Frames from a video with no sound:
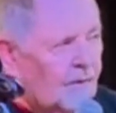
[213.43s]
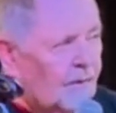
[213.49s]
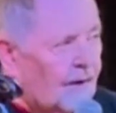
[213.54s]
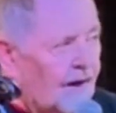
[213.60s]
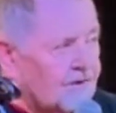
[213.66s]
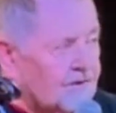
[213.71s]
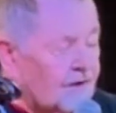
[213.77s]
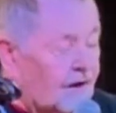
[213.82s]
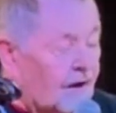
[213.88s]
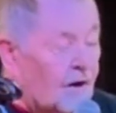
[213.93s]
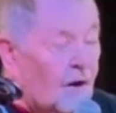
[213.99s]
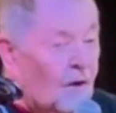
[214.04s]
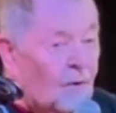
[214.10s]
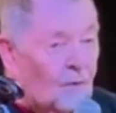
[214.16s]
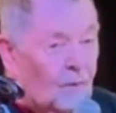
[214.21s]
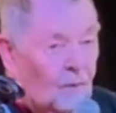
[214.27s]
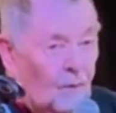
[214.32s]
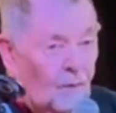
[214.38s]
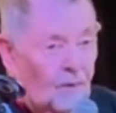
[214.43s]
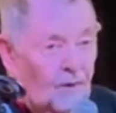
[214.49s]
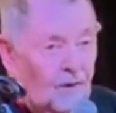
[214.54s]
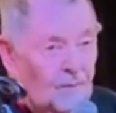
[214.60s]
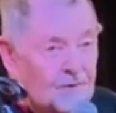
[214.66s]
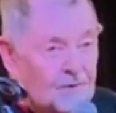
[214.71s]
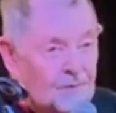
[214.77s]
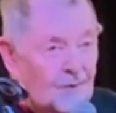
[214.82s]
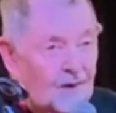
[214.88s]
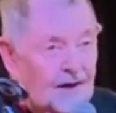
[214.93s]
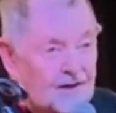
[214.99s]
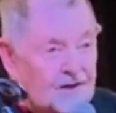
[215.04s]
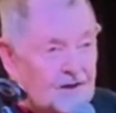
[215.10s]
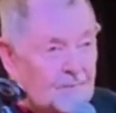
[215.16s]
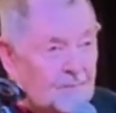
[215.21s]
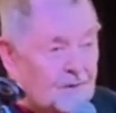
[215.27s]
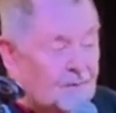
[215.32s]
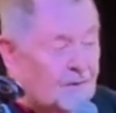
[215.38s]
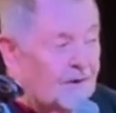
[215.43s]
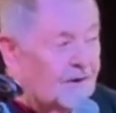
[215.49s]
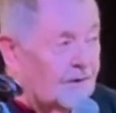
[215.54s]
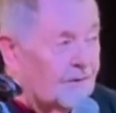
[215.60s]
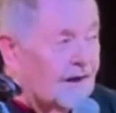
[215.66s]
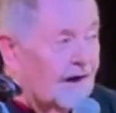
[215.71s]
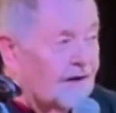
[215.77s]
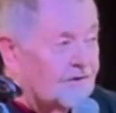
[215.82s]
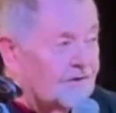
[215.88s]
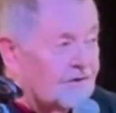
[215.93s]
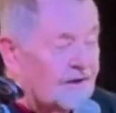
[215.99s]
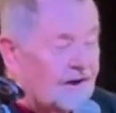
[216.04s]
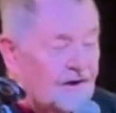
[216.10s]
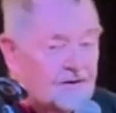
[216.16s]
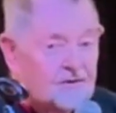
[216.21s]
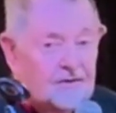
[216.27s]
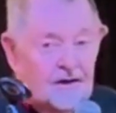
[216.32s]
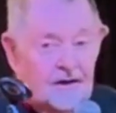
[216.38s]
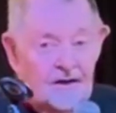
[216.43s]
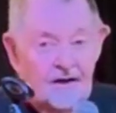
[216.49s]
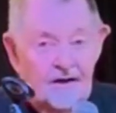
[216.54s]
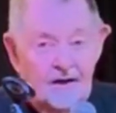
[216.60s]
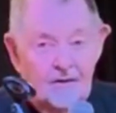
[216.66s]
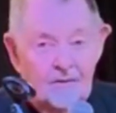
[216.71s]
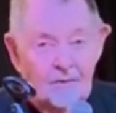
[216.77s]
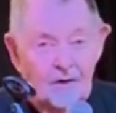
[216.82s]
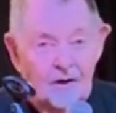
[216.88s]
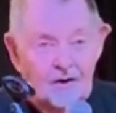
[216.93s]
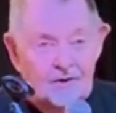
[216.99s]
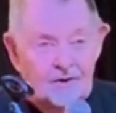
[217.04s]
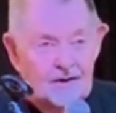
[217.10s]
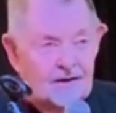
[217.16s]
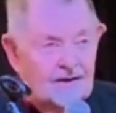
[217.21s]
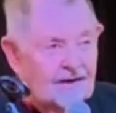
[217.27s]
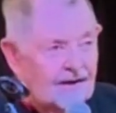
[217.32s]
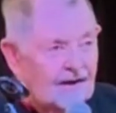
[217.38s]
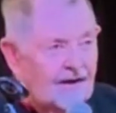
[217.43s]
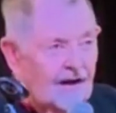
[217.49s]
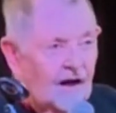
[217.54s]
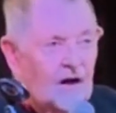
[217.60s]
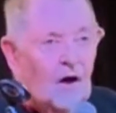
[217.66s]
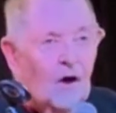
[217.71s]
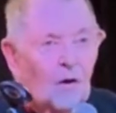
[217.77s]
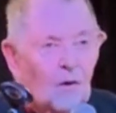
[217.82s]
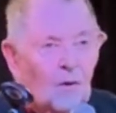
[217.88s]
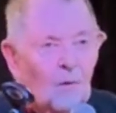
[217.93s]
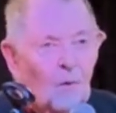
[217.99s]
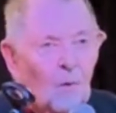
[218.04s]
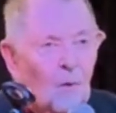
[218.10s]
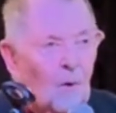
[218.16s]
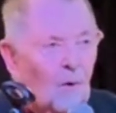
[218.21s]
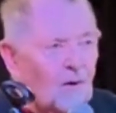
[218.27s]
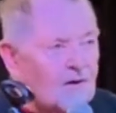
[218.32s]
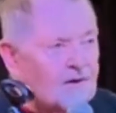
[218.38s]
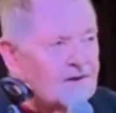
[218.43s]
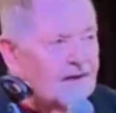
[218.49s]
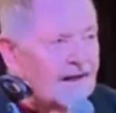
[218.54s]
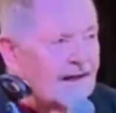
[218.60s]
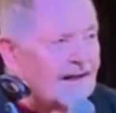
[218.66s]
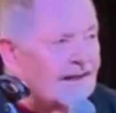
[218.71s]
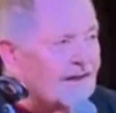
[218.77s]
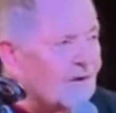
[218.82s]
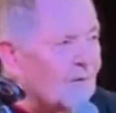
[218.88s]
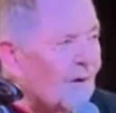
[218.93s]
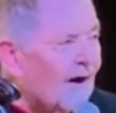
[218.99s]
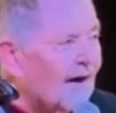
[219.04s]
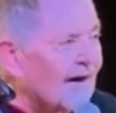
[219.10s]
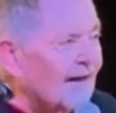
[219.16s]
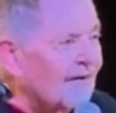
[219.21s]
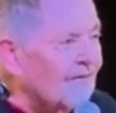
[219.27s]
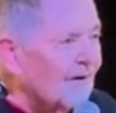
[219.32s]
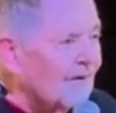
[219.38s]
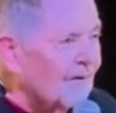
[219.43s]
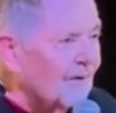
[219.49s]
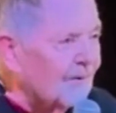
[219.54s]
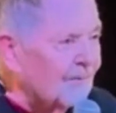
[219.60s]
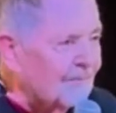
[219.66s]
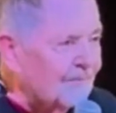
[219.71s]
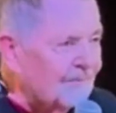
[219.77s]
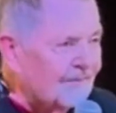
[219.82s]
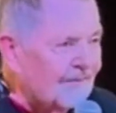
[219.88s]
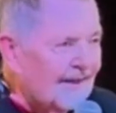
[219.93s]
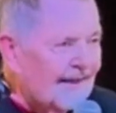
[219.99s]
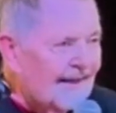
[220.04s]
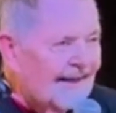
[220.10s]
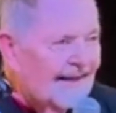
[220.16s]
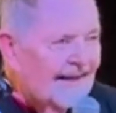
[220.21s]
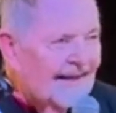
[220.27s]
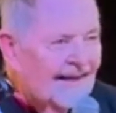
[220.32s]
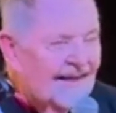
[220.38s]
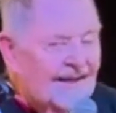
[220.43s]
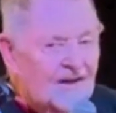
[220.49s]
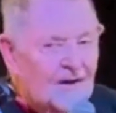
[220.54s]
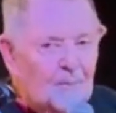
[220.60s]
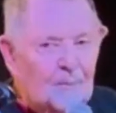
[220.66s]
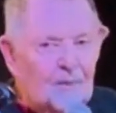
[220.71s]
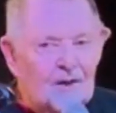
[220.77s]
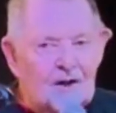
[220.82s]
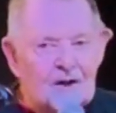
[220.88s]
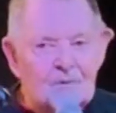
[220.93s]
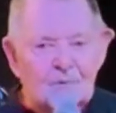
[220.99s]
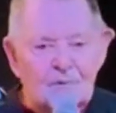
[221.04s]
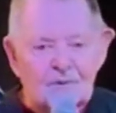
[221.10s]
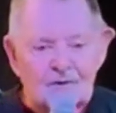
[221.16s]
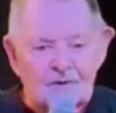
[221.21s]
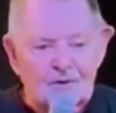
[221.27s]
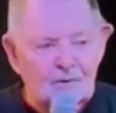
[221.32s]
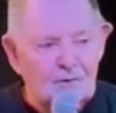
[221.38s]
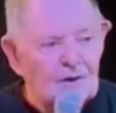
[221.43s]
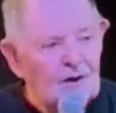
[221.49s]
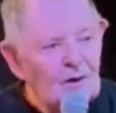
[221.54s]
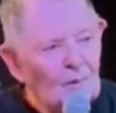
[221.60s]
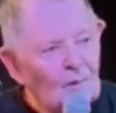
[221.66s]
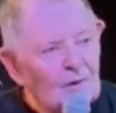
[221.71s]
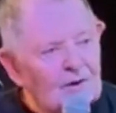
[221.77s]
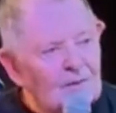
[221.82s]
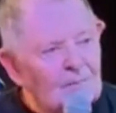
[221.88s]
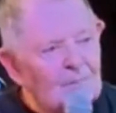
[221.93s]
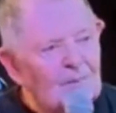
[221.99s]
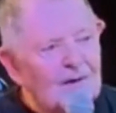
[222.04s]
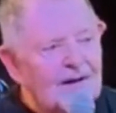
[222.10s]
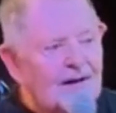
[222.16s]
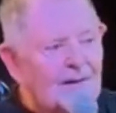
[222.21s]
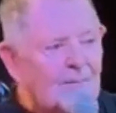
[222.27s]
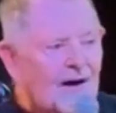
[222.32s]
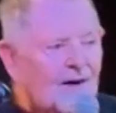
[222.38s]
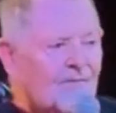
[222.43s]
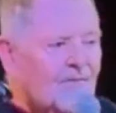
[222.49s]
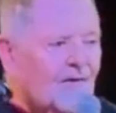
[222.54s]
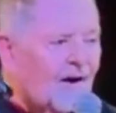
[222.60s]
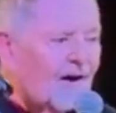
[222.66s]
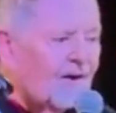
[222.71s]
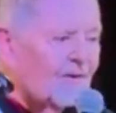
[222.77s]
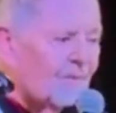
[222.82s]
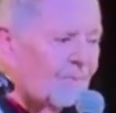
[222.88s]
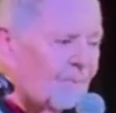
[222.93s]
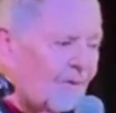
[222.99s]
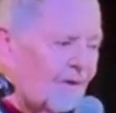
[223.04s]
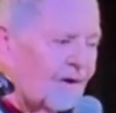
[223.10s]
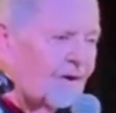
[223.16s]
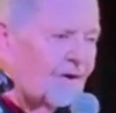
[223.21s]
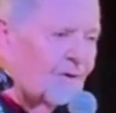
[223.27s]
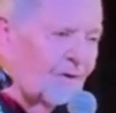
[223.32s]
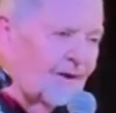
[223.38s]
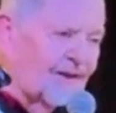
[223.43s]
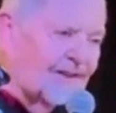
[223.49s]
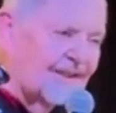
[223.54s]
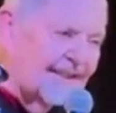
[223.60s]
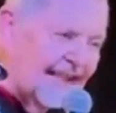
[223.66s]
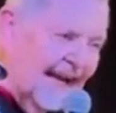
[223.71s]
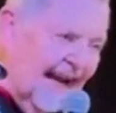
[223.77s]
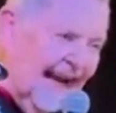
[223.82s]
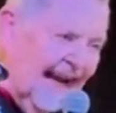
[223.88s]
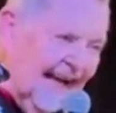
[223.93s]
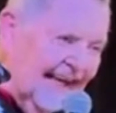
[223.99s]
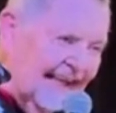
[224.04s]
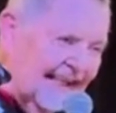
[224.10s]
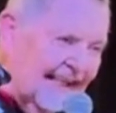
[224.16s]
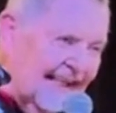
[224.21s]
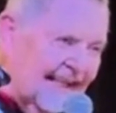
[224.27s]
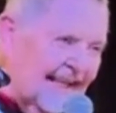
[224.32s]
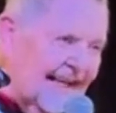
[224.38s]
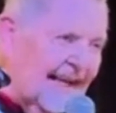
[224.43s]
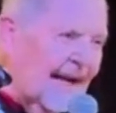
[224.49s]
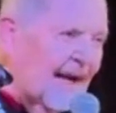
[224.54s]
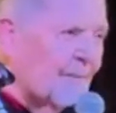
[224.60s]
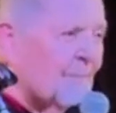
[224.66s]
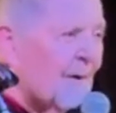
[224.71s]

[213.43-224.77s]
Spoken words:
as a Cold War was raging between the United States and Russia, a Cold War settled into our living room. And in the place where the tree would have been, my father put a tree stand. And